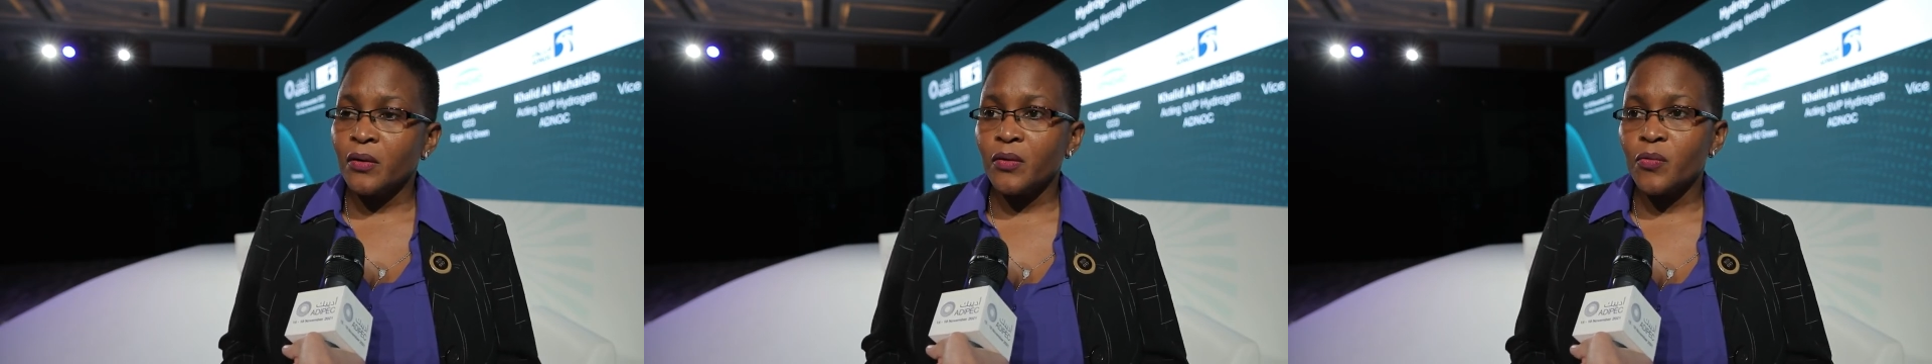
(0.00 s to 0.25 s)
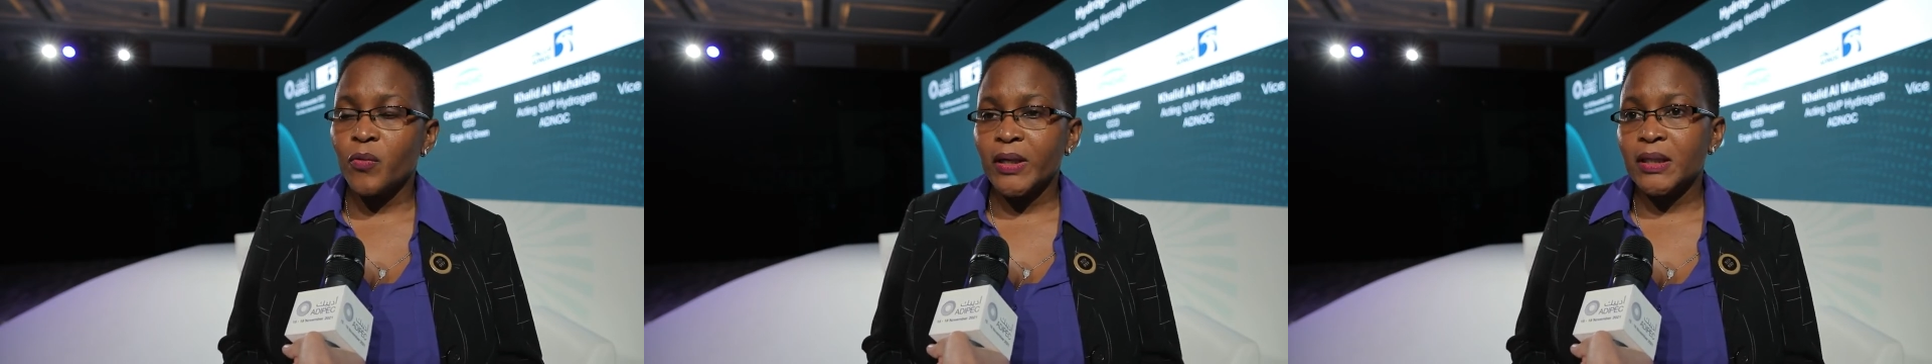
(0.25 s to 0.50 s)

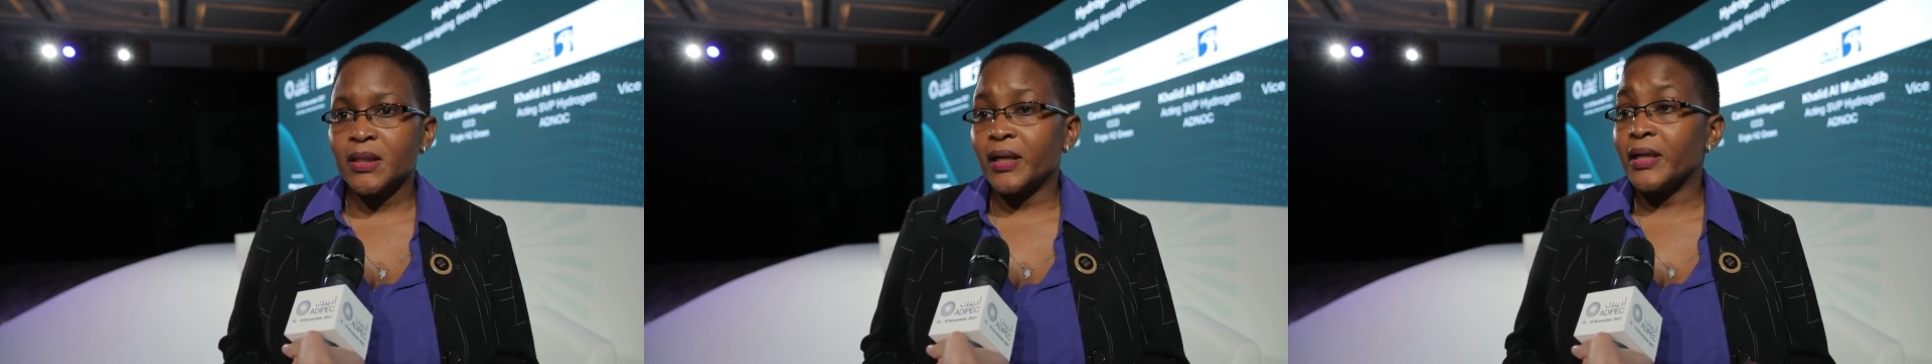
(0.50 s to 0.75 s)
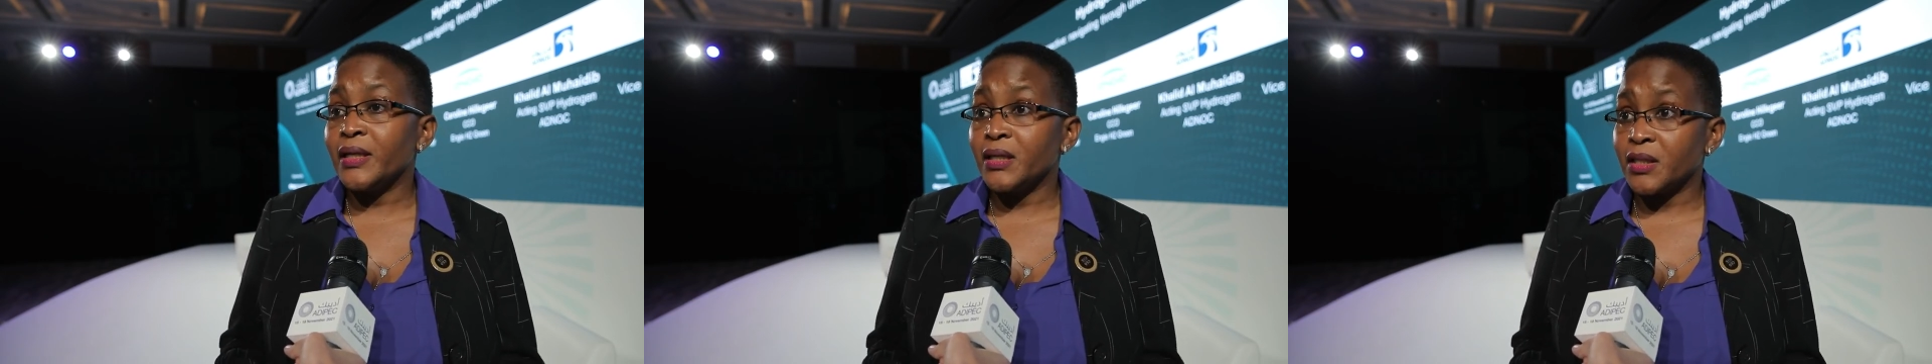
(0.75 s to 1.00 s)
on what
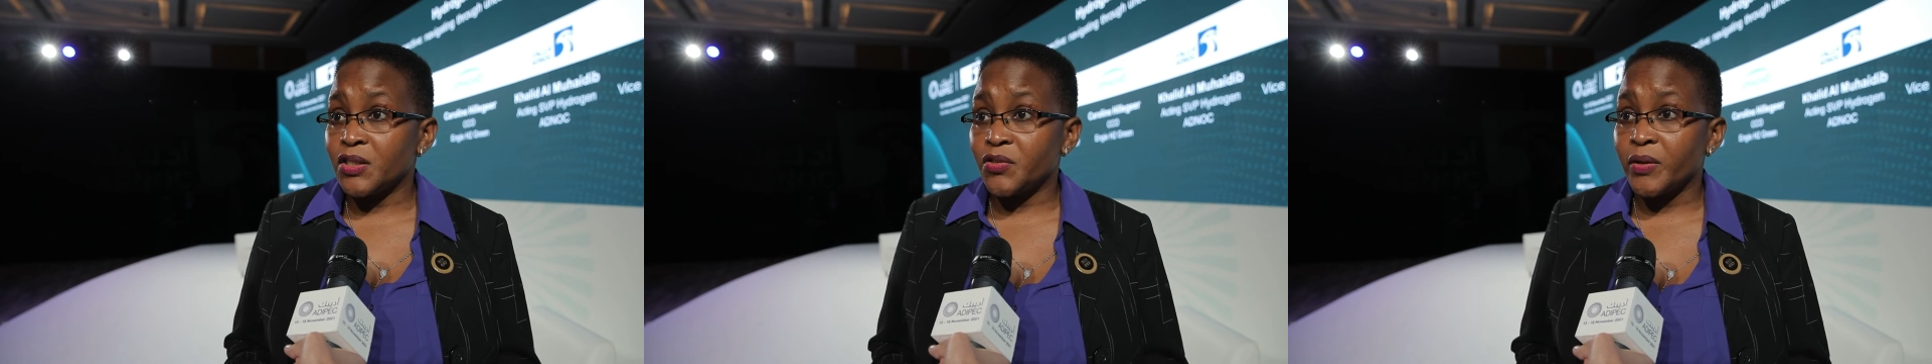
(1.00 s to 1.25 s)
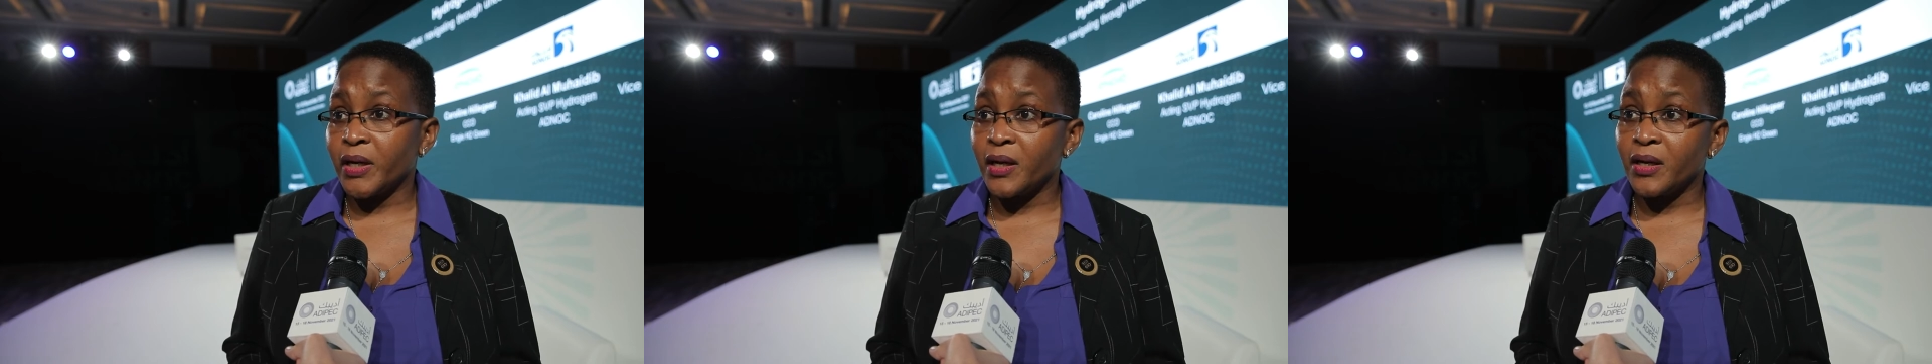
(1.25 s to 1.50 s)
the
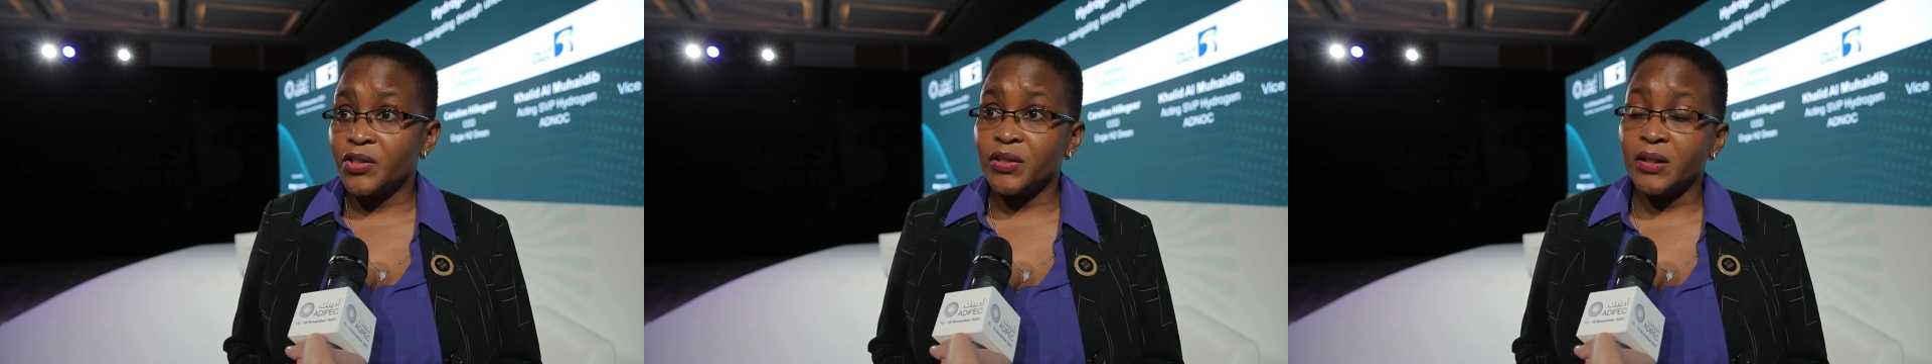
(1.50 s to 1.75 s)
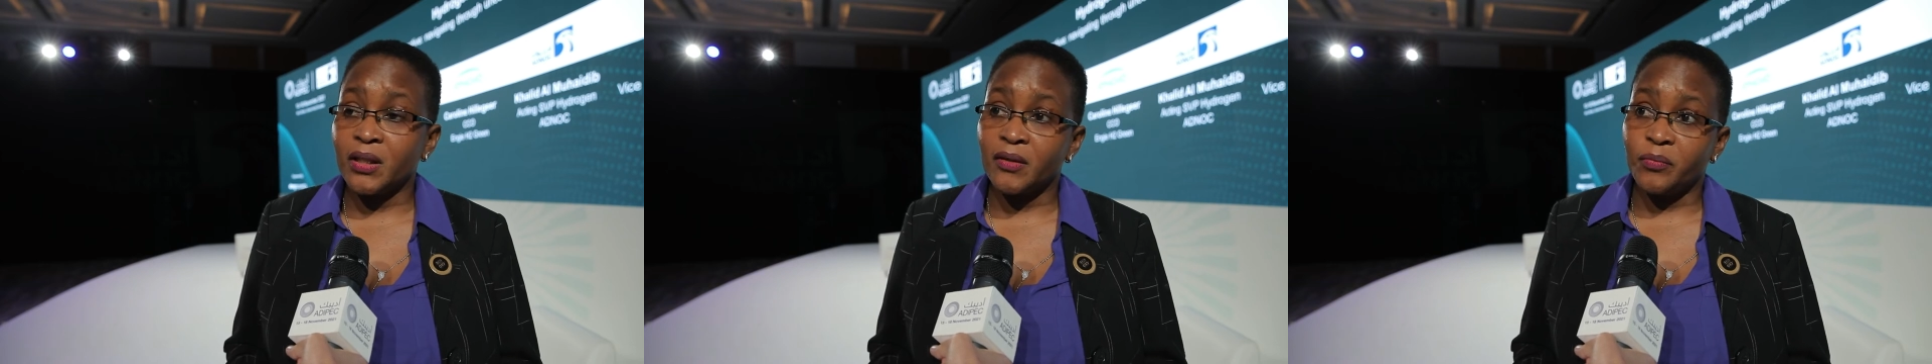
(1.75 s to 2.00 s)
industry can
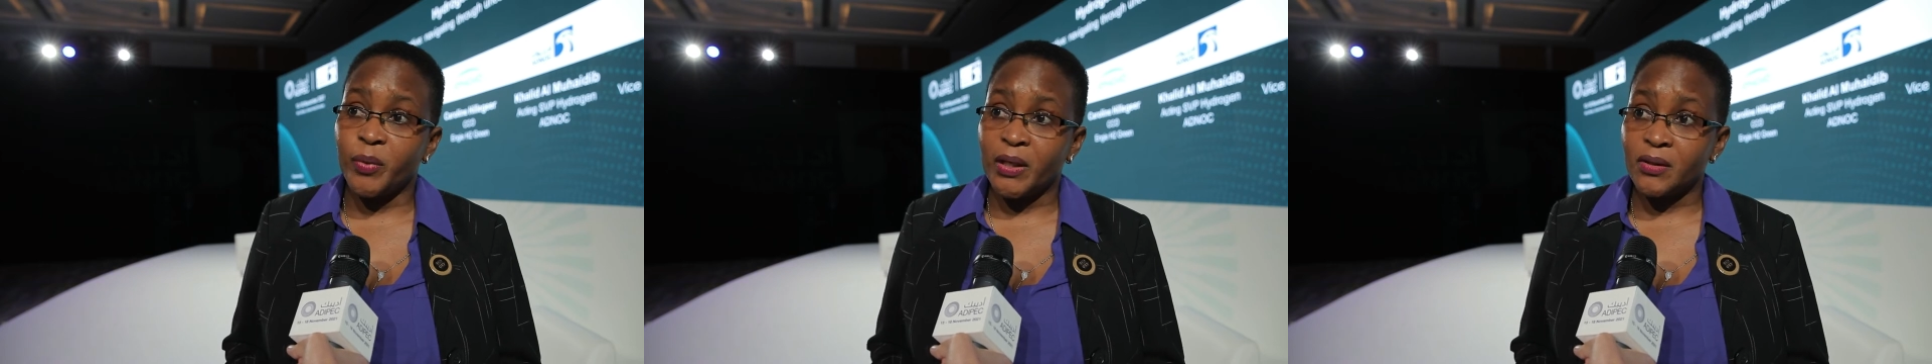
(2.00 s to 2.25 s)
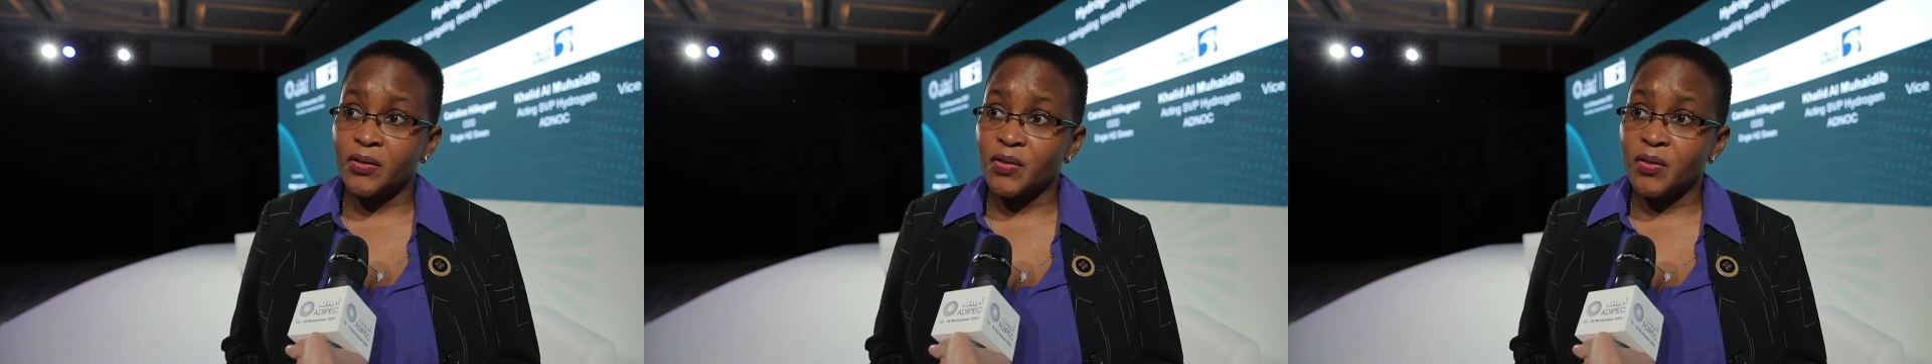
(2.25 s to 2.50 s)
actually give
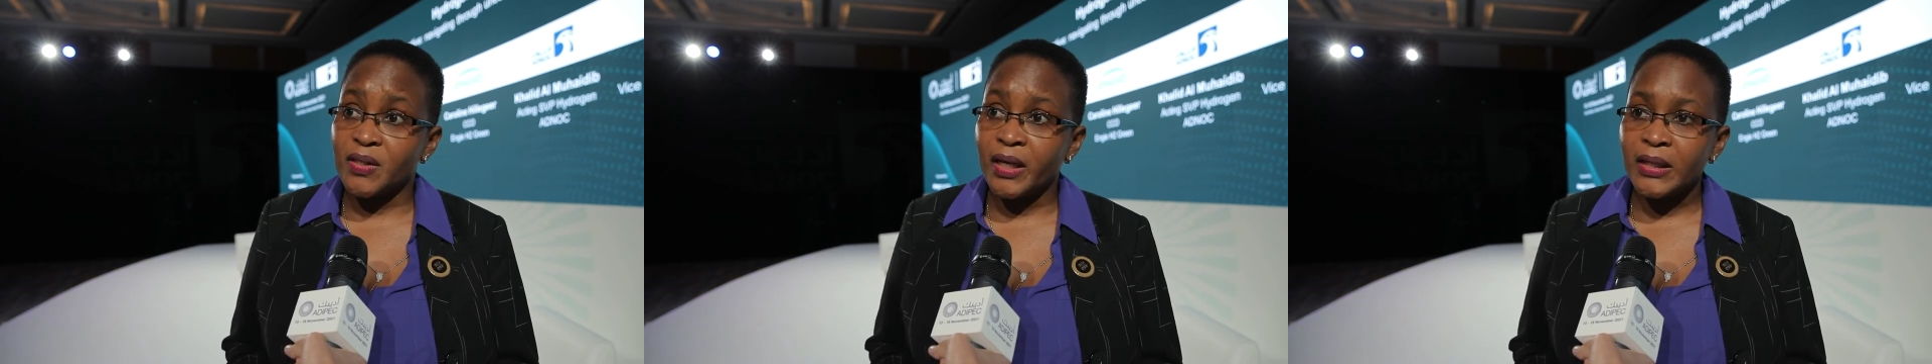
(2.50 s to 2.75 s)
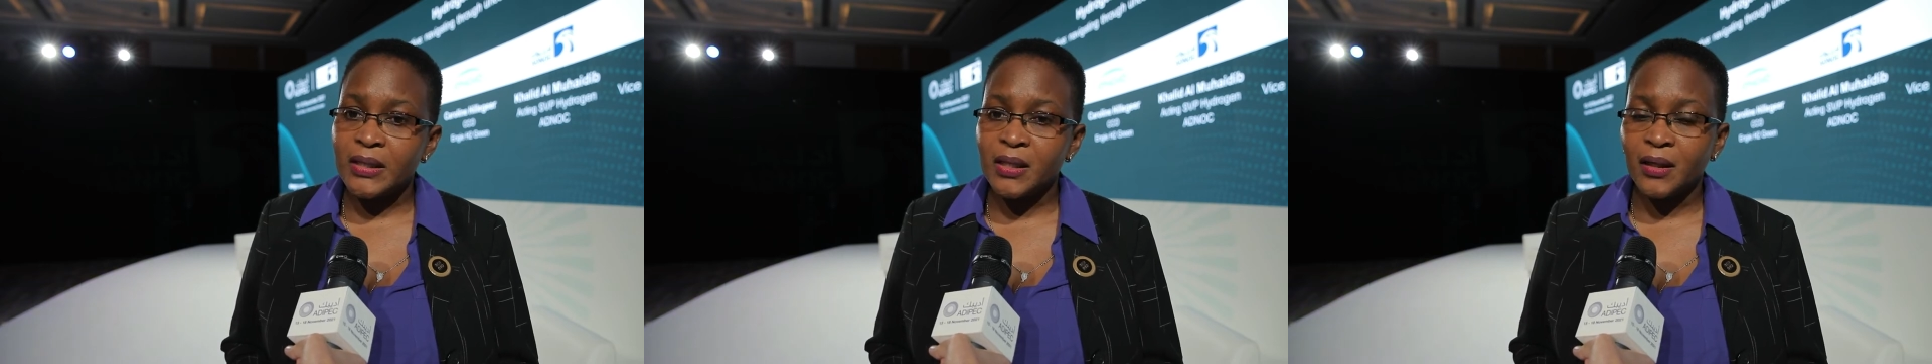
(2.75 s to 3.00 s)
back to
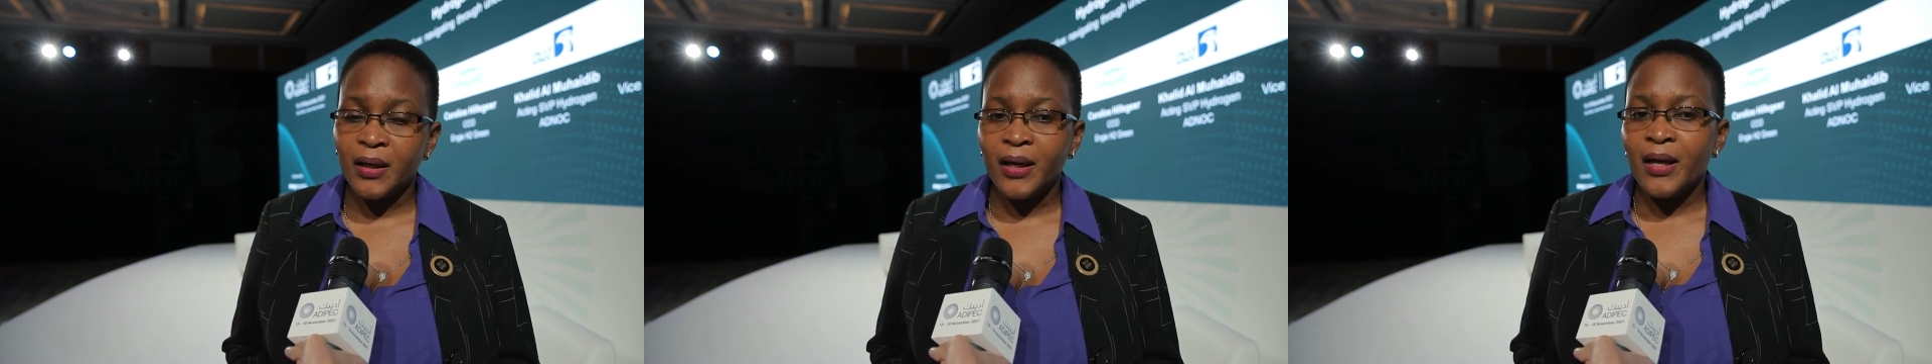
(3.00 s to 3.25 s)
society.